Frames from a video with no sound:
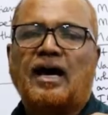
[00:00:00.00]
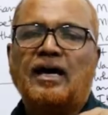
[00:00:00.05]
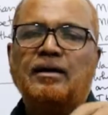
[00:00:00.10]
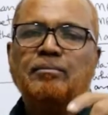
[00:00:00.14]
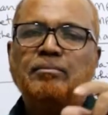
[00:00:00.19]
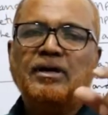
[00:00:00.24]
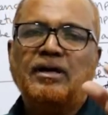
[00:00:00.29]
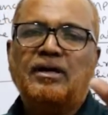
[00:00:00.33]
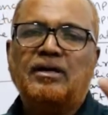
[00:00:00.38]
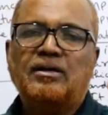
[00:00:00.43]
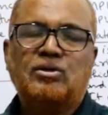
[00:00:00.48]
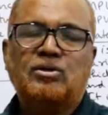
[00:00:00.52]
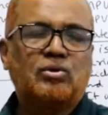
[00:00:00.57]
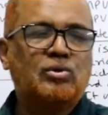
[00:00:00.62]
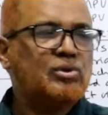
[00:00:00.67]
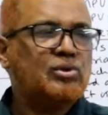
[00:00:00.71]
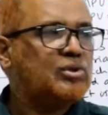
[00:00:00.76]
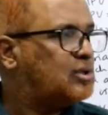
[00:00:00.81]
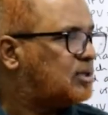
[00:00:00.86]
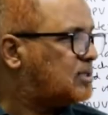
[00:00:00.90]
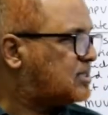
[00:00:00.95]
time
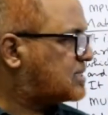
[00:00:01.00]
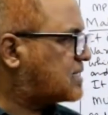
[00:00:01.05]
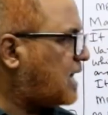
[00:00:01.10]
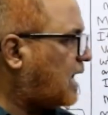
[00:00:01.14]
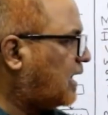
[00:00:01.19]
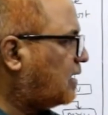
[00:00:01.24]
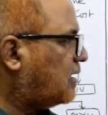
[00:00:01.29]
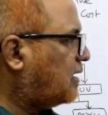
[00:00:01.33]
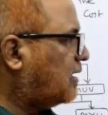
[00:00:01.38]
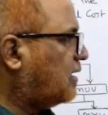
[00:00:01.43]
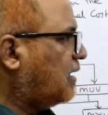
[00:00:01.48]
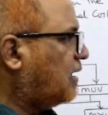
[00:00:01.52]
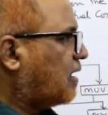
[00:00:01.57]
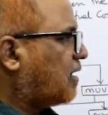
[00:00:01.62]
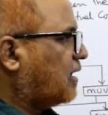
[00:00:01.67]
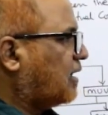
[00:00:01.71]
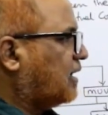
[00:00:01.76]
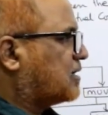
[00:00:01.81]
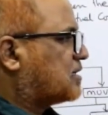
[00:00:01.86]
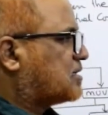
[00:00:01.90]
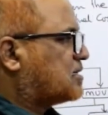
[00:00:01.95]
into standard
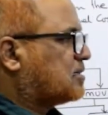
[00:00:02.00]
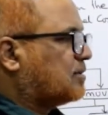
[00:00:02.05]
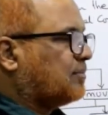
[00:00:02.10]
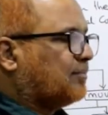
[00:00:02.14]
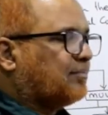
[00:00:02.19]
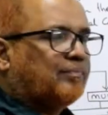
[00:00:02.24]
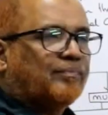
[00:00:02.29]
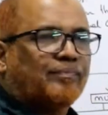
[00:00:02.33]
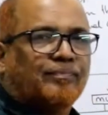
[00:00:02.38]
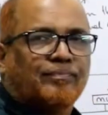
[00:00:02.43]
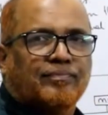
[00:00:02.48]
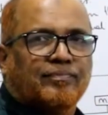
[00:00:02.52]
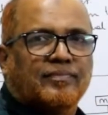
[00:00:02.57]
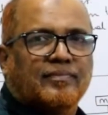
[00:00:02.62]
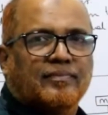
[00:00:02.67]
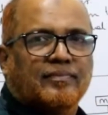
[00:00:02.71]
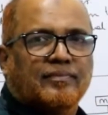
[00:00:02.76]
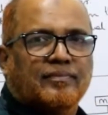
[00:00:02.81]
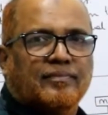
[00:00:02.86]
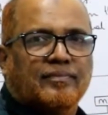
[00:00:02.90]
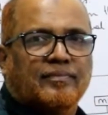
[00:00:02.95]
rate.
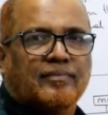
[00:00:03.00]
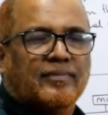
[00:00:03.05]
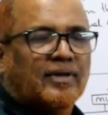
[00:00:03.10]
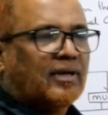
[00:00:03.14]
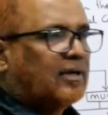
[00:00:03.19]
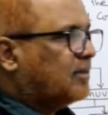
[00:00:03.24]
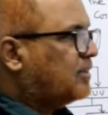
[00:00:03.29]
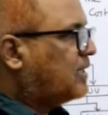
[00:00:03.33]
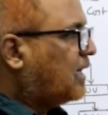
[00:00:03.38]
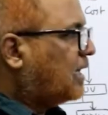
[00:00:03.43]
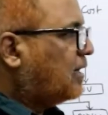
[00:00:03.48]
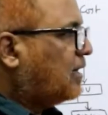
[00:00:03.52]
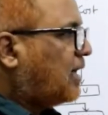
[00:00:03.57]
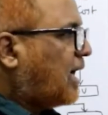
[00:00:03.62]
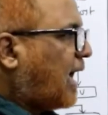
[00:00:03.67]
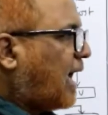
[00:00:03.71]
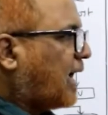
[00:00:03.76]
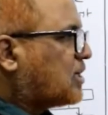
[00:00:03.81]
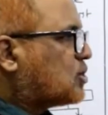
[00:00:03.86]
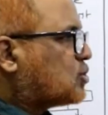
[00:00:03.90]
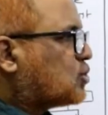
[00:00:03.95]
Then
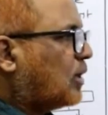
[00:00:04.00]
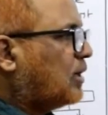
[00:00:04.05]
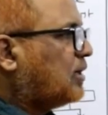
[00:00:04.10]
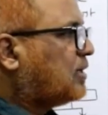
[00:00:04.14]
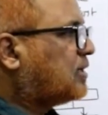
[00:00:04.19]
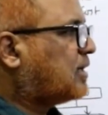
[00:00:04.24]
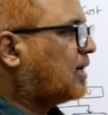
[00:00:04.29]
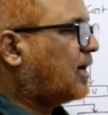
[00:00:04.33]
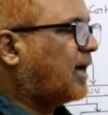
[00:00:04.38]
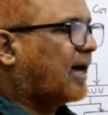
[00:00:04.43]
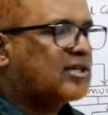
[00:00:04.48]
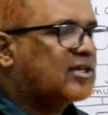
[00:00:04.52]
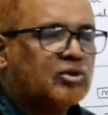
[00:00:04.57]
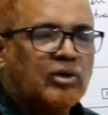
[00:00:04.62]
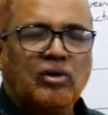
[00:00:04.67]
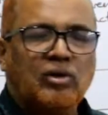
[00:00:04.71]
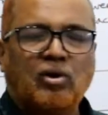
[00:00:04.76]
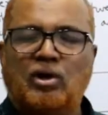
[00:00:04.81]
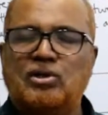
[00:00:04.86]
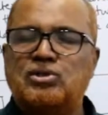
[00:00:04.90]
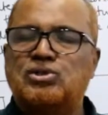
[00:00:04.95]

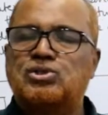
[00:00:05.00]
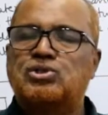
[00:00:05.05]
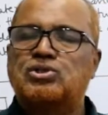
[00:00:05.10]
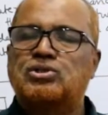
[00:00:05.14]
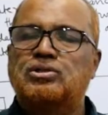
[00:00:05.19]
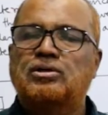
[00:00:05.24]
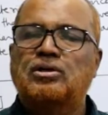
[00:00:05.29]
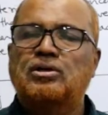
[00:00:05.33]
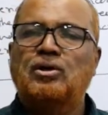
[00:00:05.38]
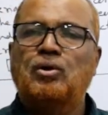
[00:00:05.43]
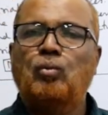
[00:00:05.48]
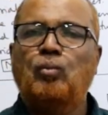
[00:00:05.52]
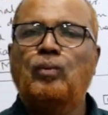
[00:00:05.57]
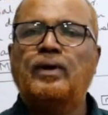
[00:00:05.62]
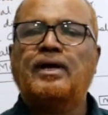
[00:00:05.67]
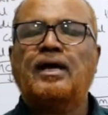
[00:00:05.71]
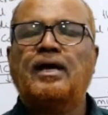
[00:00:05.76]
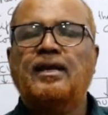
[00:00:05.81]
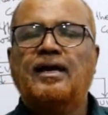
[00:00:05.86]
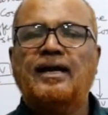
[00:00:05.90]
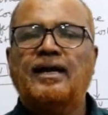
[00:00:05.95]
actual cost, we
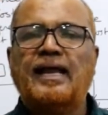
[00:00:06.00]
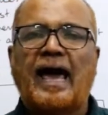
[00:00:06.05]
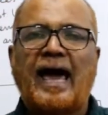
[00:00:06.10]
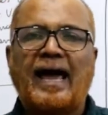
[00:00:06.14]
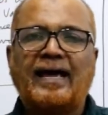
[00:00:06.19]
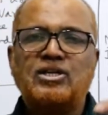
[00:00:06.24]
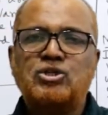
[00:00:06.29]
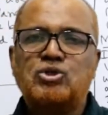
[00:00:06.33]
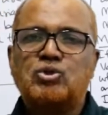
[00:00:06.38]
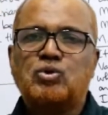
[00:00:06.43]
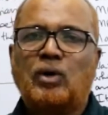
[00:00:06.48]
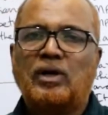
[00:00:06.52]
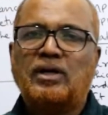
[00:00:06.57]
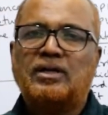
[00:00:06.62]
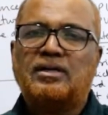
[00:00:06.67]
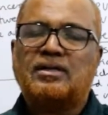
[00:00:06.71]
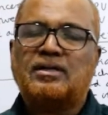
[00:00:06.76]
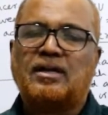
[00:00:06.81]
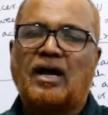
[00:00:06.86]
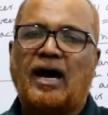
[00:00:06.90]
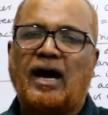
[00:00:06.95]
can get
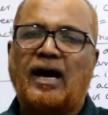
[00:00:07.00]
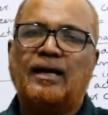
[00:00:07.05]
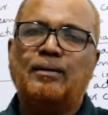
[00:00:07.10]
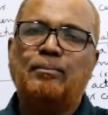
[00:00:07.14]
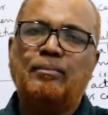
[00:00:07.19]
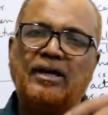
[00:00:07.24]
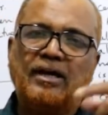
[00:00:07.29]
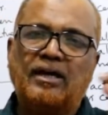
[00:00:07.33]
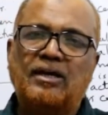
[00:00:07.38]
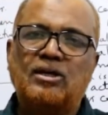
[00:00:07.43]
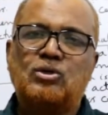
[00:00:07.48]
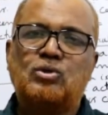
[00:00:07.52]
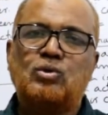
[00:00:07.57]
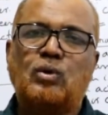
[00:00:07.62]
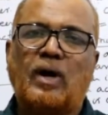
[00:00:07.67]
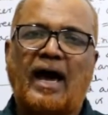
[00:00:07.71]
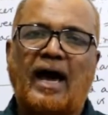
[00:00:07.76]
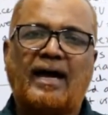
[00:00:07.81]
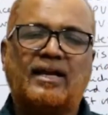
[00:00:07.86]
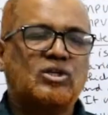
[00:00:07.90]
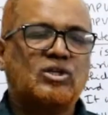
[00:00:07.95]
actual time
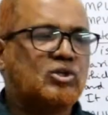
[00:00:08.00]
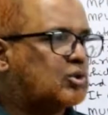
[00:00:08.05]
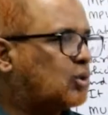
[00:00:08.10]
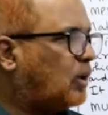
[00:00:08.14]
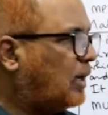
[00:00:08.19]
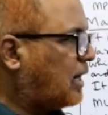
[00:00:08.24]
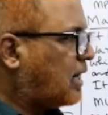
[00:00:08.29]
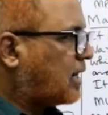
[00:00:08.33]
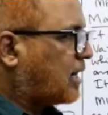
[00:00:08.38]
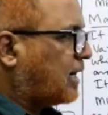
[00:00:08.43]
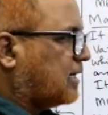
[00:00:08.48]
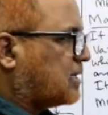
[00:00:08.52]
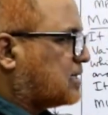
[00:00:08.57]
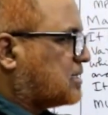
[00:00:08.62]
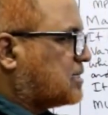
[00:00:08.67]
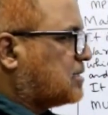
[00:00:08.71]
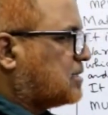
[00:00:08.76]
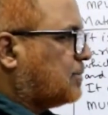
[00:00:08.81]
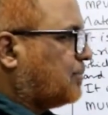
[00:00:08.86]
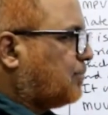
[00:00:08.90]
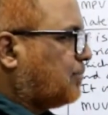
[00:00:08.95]
into actual
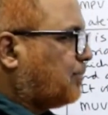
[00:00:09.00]
rate.